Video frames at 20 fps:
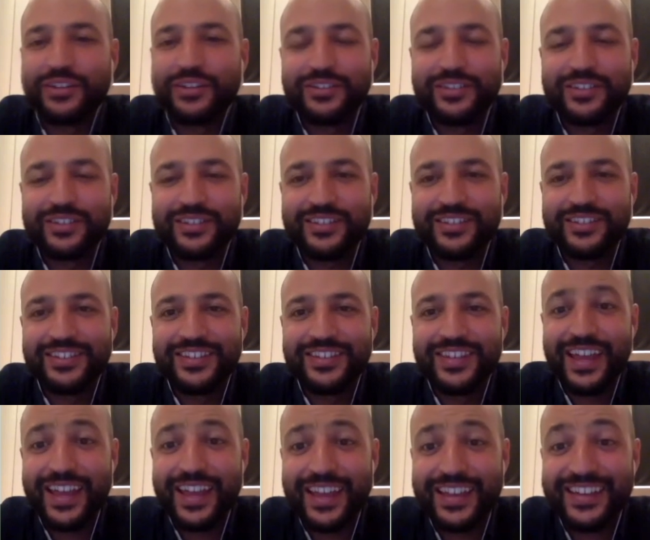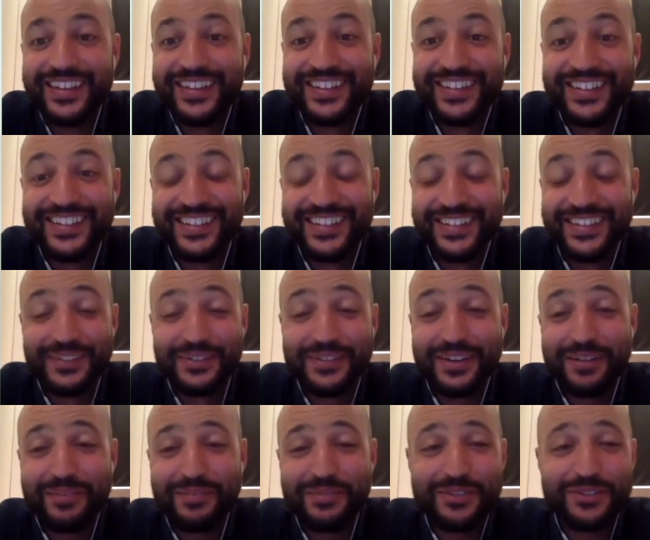And I was like, hey,
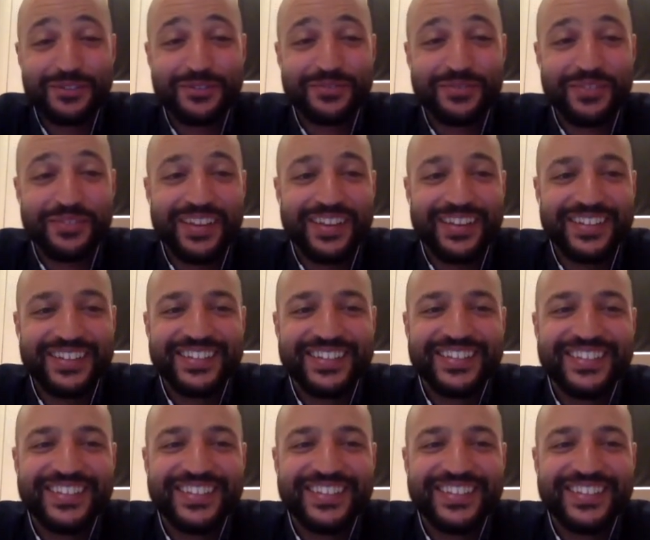well, I'm a huge fan.